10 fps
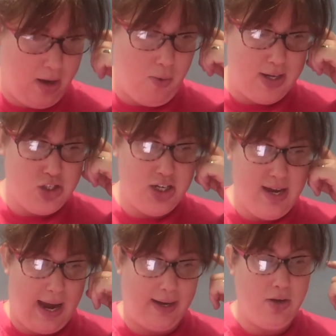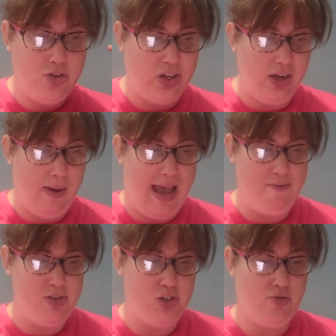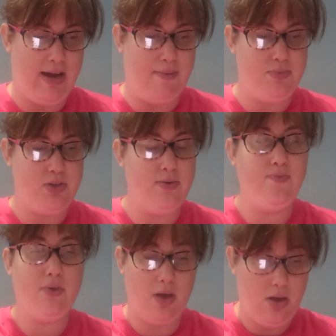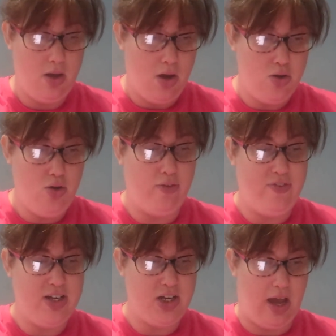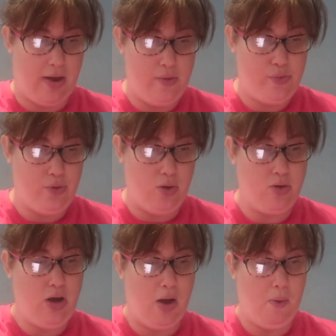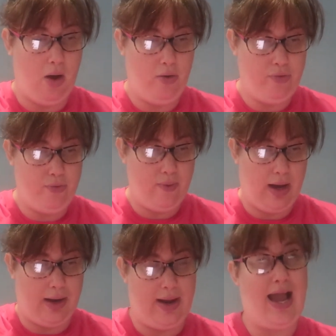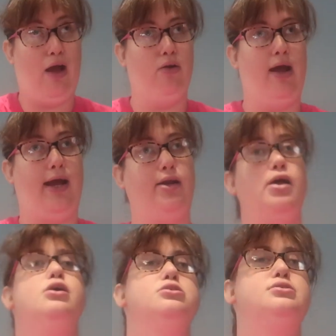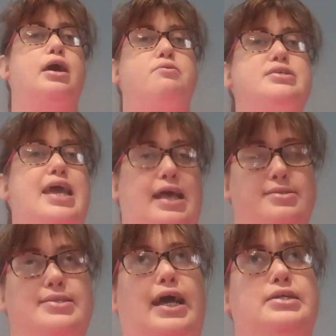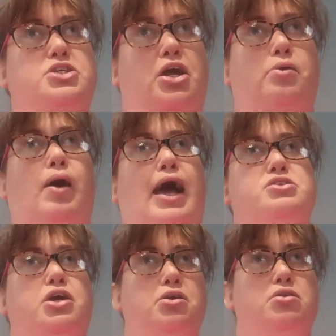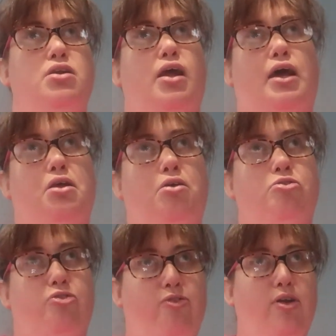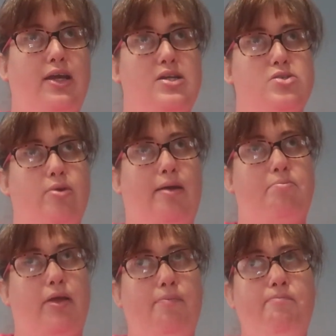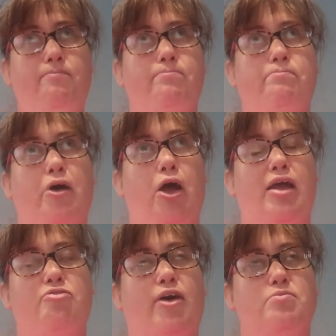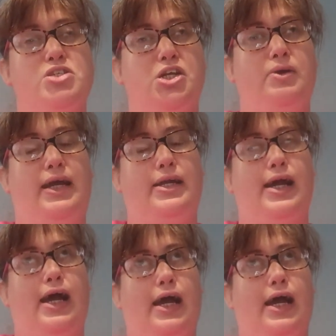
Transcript: Question 9. Do you ever script your videos or go off an outline? So yes, I do. I don't fully script them, but if I'm doing